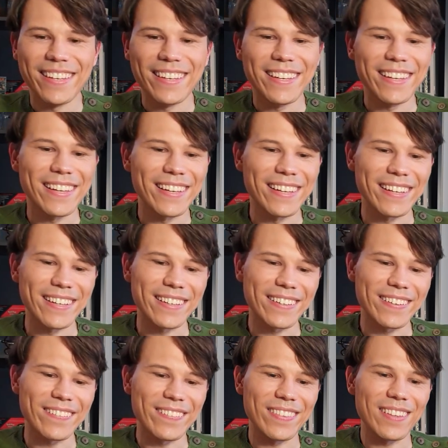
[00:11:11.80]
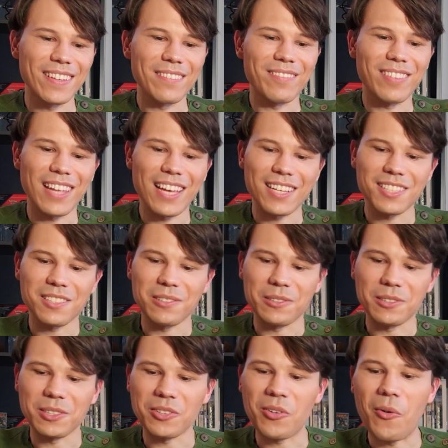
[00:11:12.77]
The
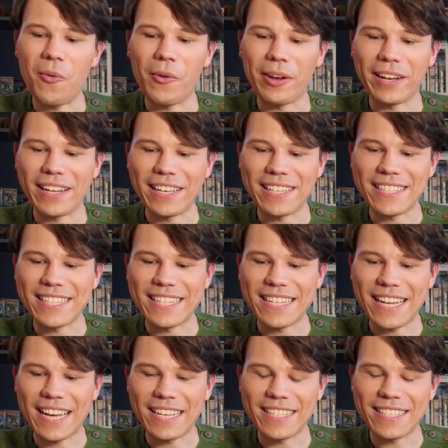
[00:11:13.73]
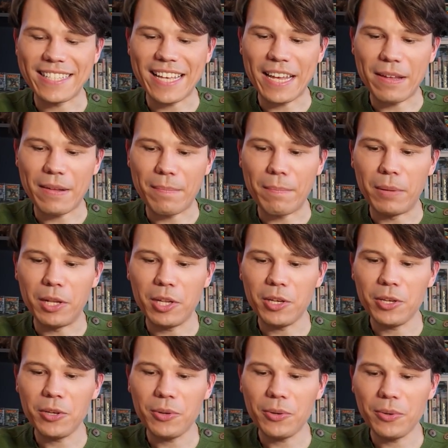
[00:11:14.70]
Blastoise coin is nice and
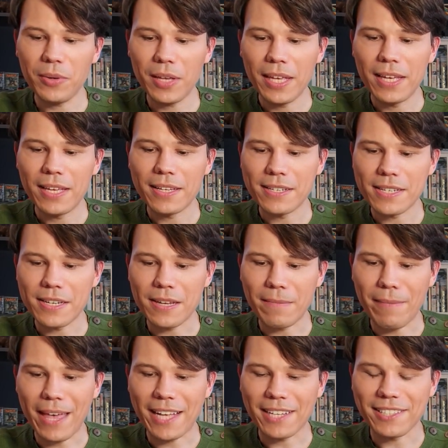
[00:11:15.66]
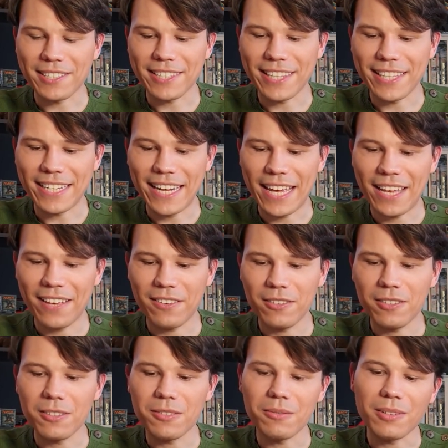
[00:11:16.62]
blue to match the
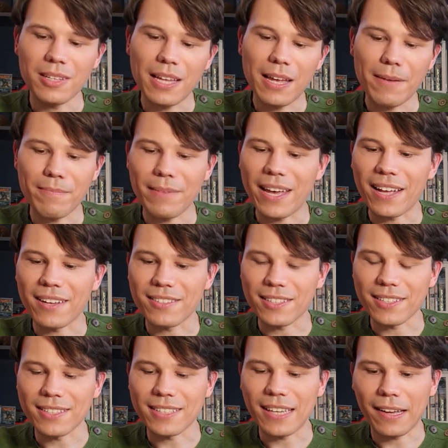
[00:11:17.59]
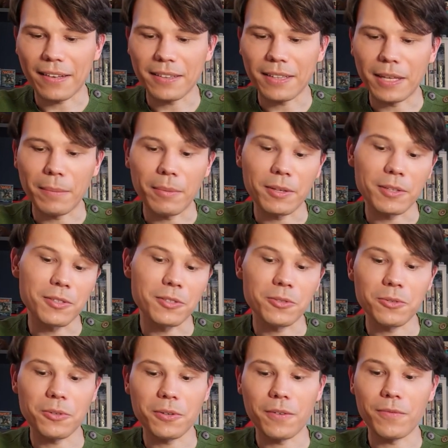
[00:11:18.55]
nails. Well, not match exactly, but
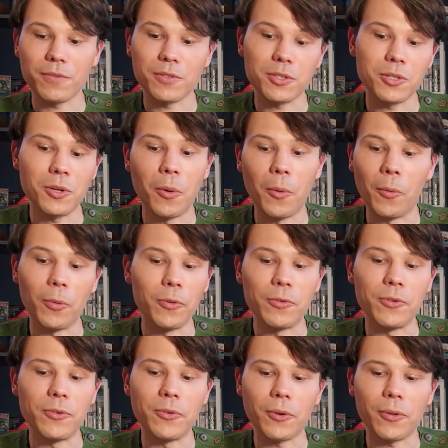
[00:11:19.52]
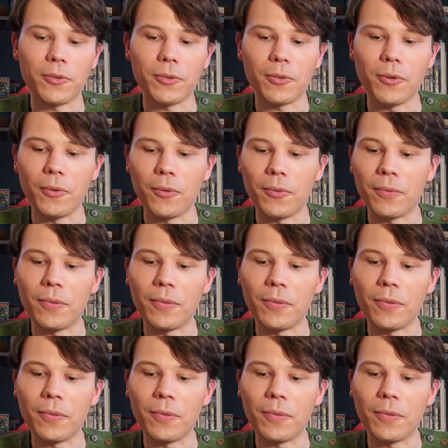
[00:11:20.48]
sort of ton sur ton.